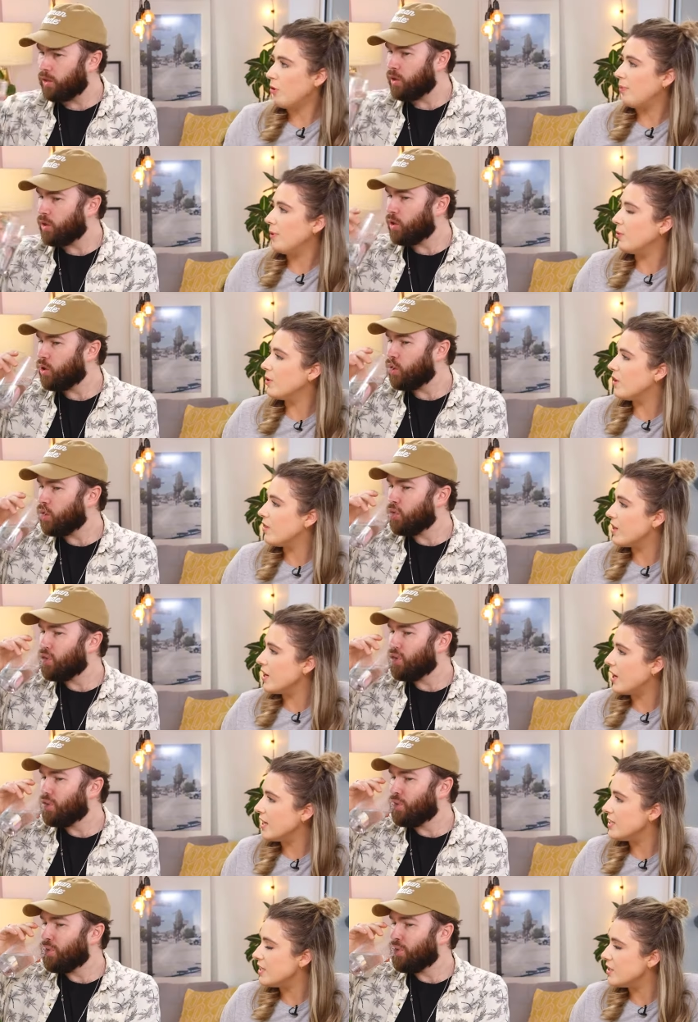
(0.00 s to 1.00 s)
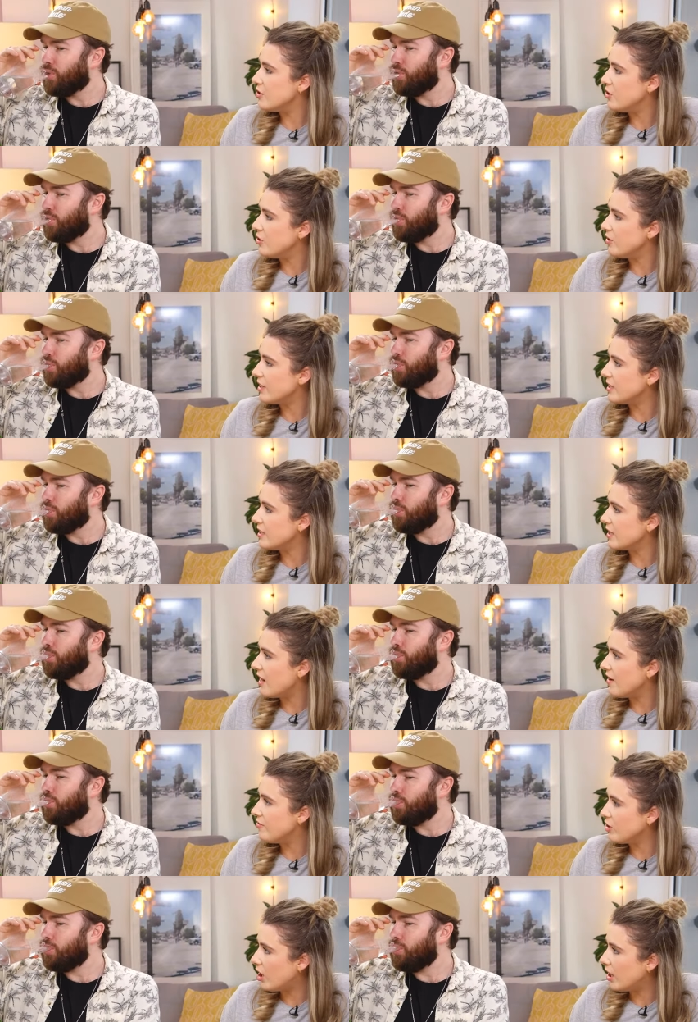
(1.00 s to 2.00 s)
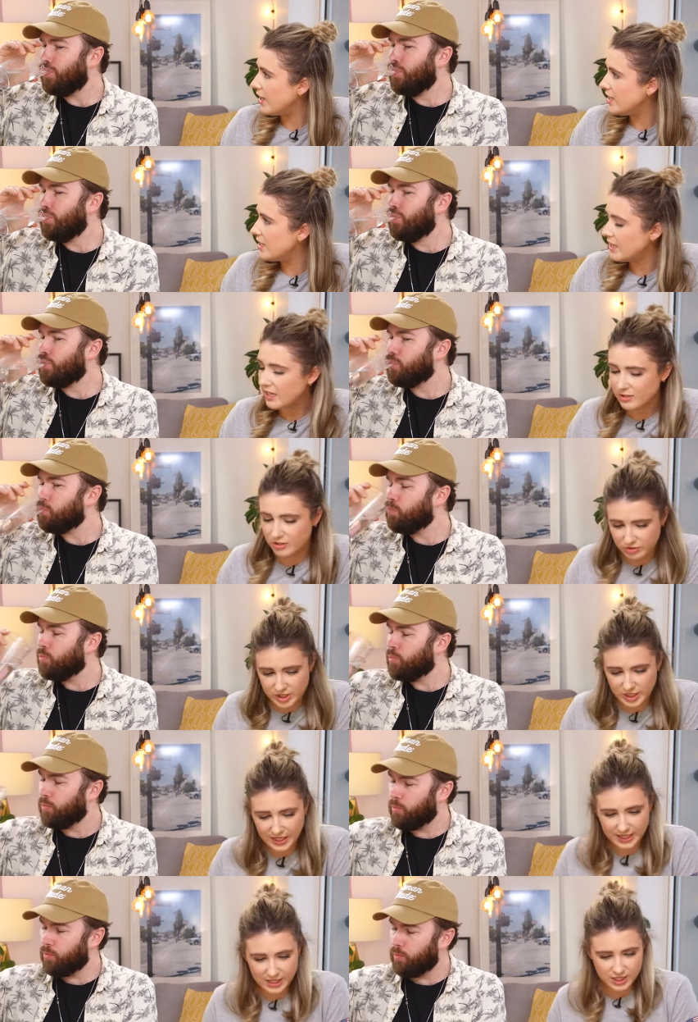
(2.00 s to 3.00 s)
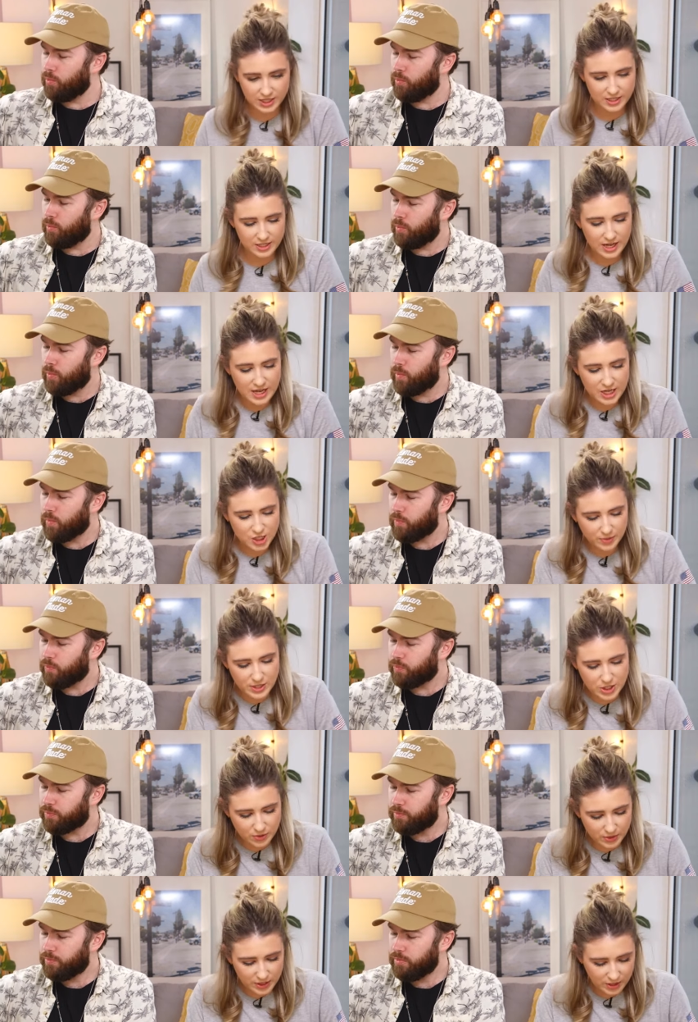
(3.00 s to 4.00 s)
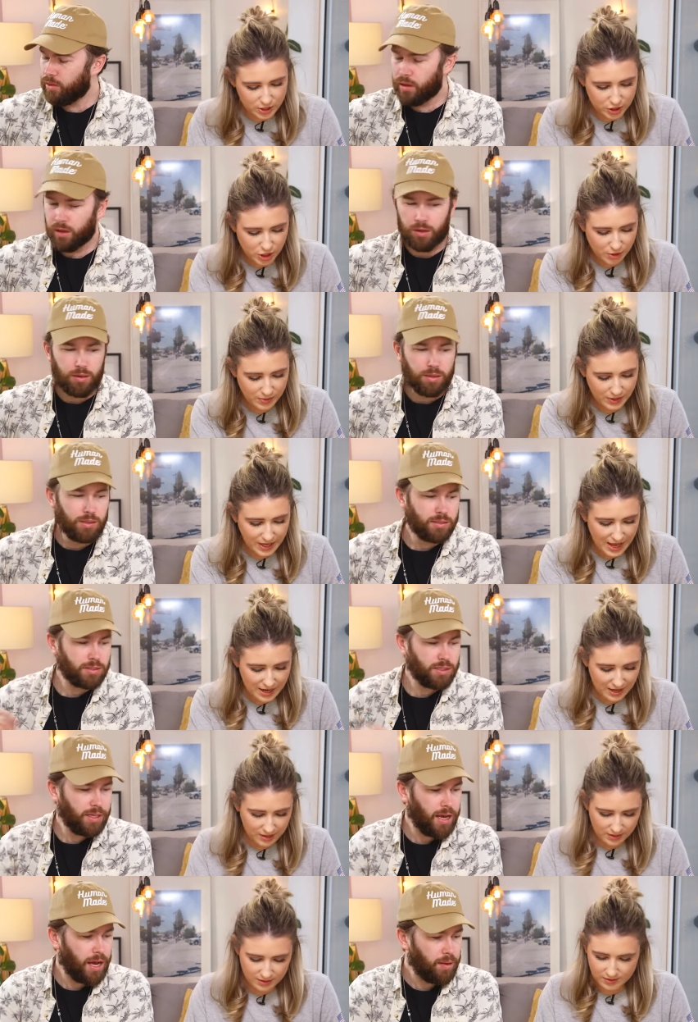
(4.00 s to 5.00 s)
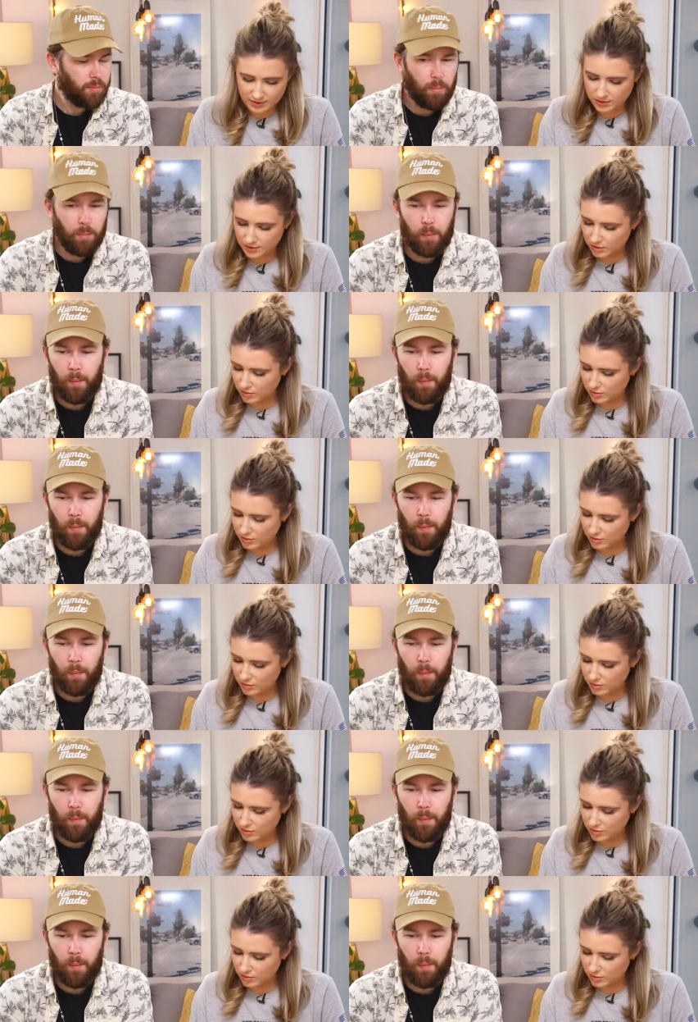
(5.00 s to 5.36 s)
Speaker 1: Probably one of the nicest nougats I've tried. That's delicious. Mm. Should we do another two again? Yeah.